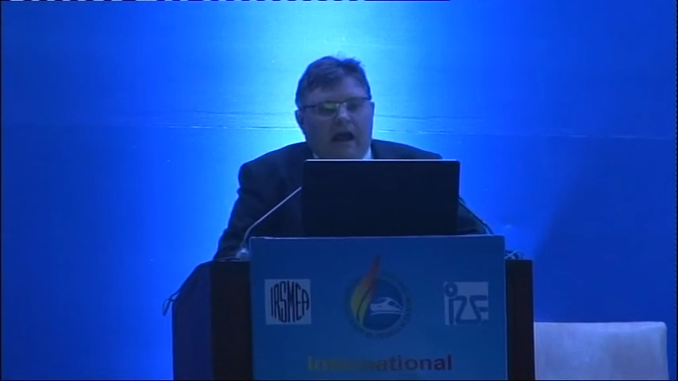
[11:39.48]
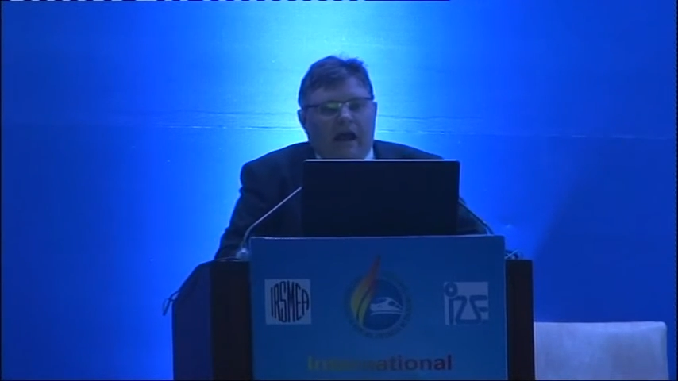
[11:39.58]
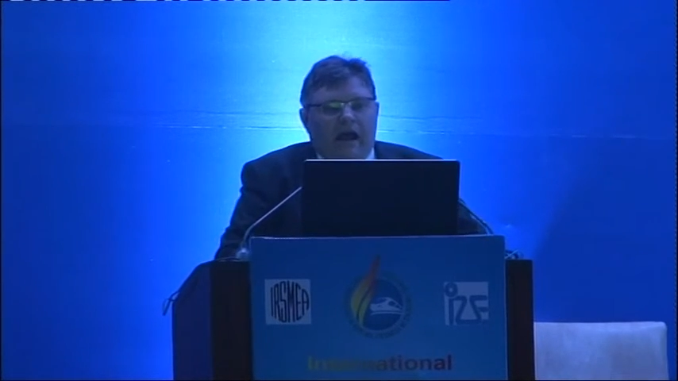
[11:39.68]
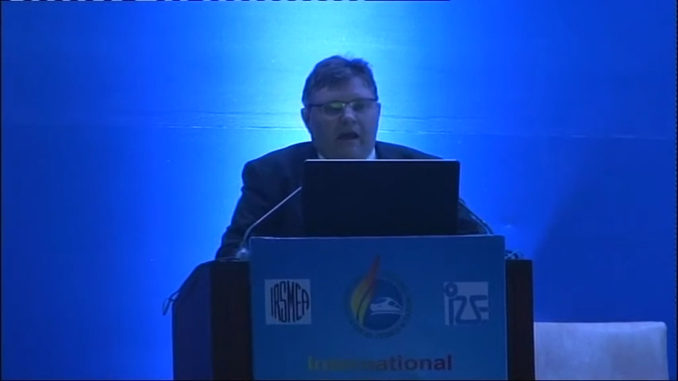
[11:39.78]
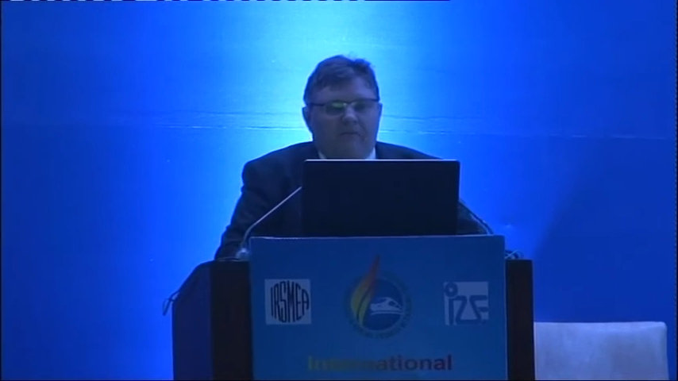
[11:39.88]

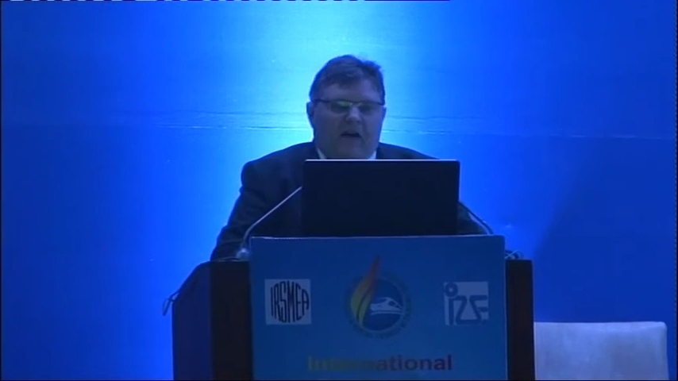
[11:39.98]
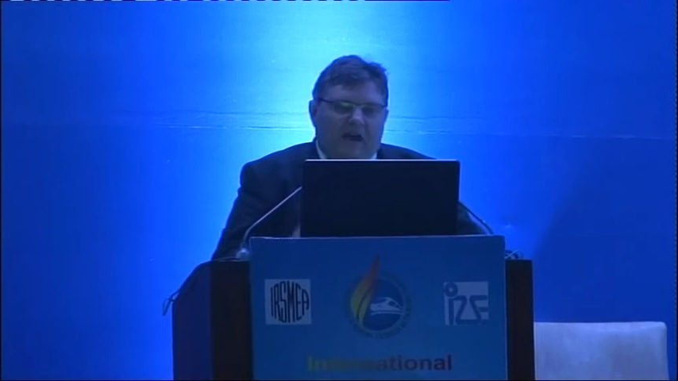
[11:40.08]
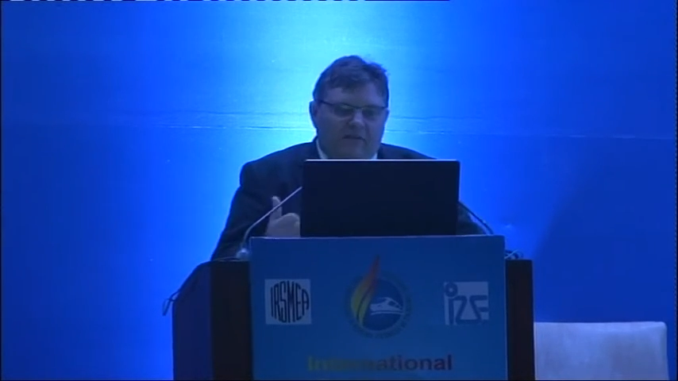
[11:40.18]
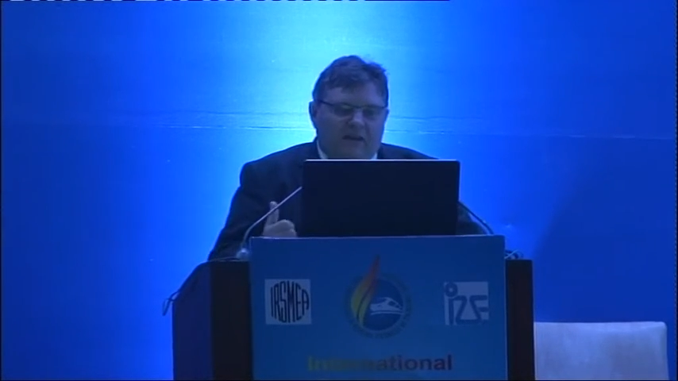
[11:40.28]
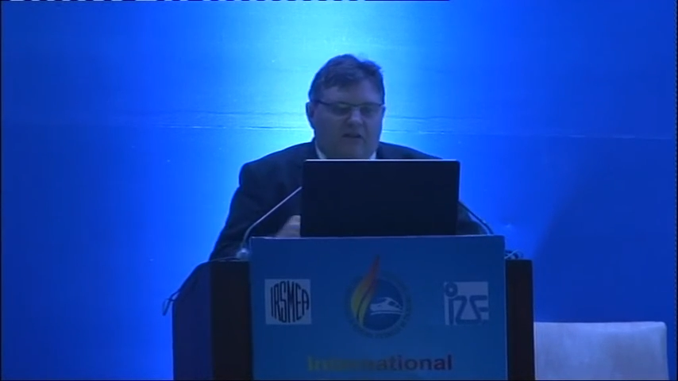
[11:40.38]

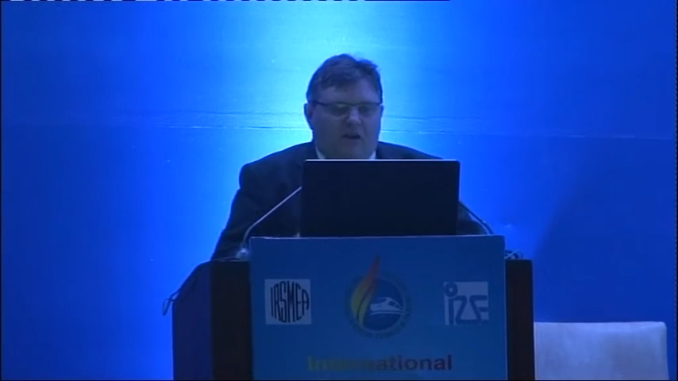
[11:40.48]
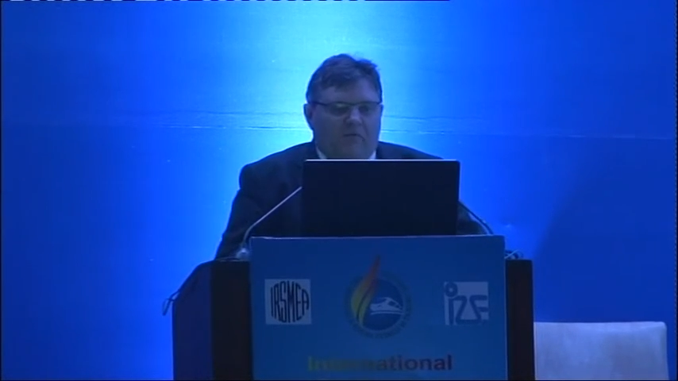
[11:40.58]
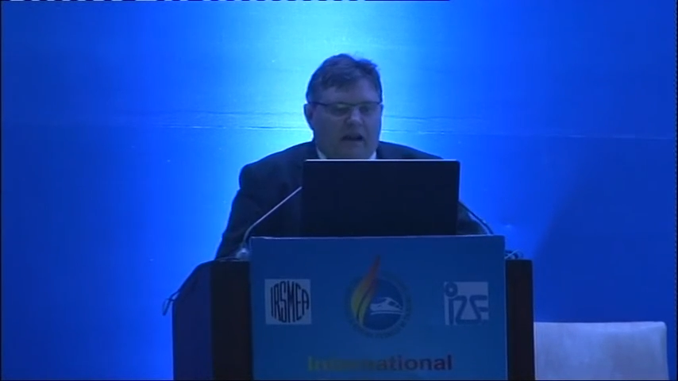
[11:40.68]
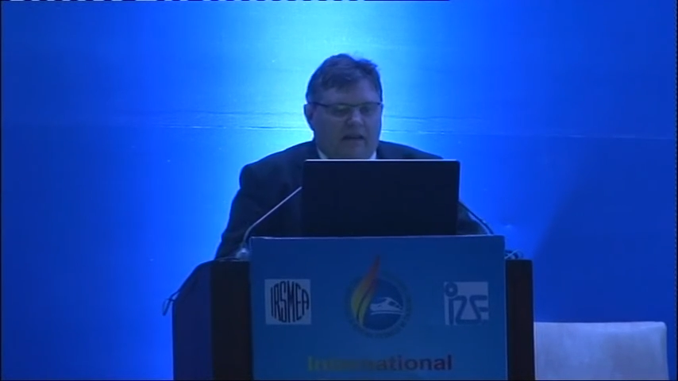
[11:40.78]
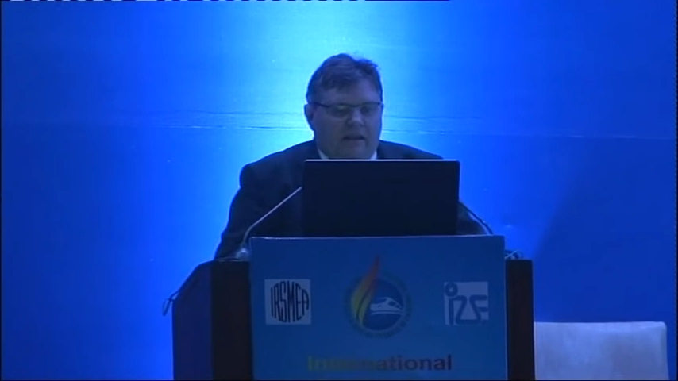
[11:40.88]
I will come
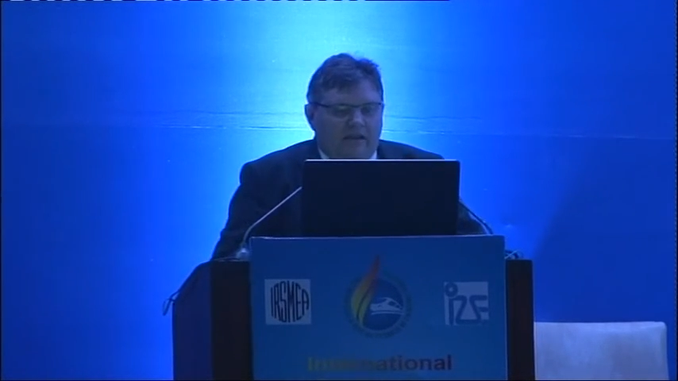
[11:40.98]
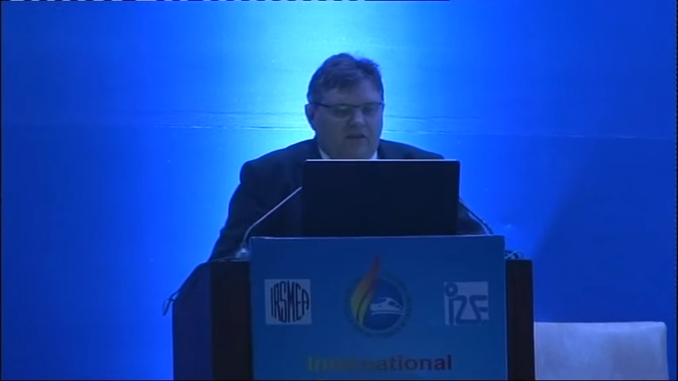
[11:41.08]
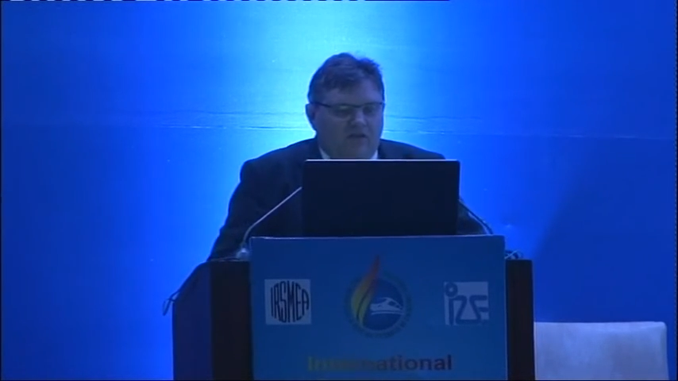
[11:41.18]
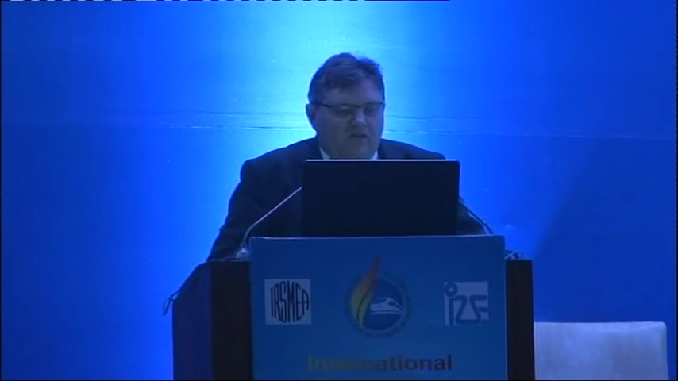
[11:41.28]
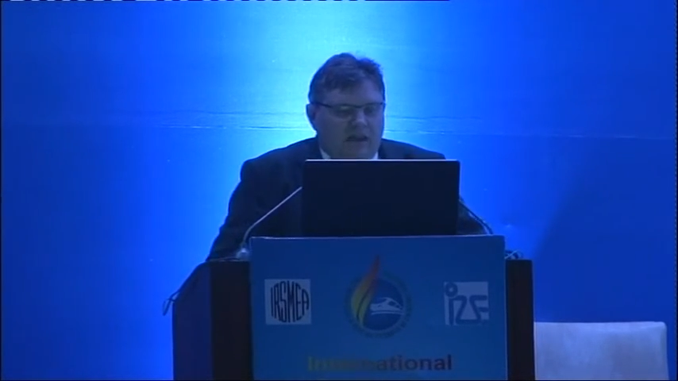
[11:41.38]
back
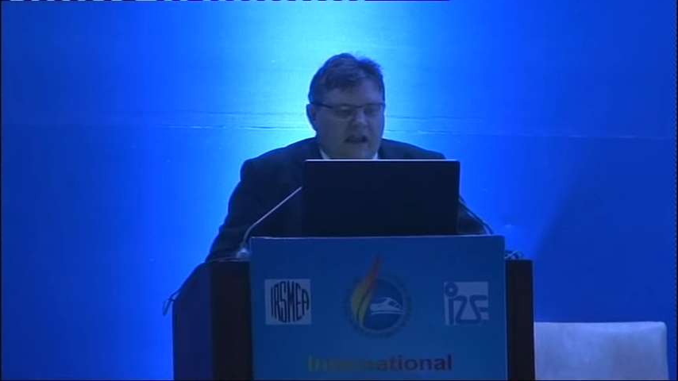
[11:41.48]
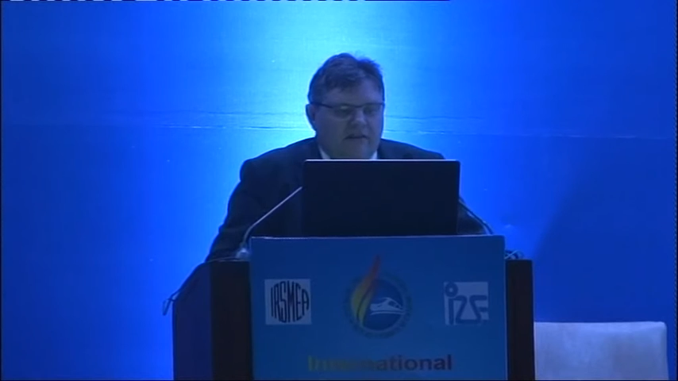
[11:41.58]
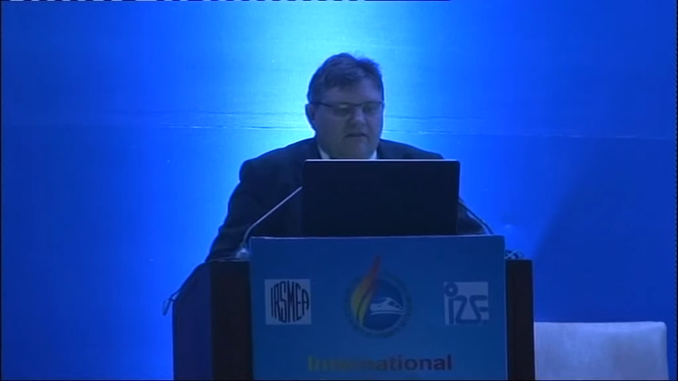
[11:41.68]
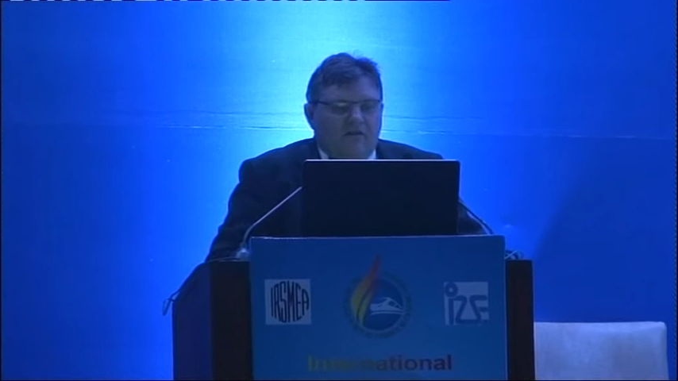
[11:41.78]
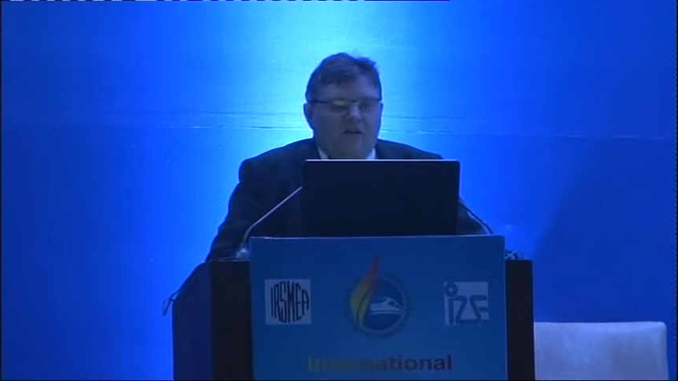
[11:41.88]
later to
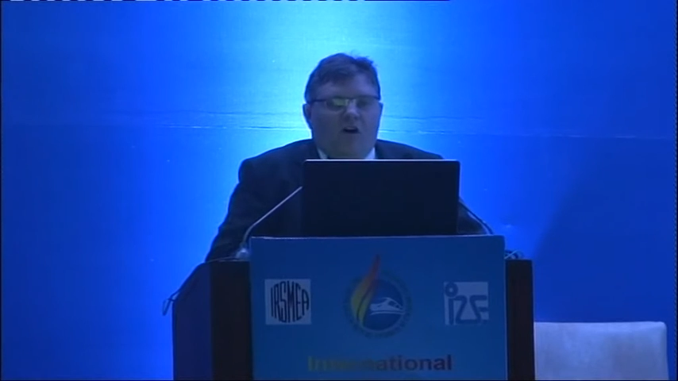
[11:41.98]
that.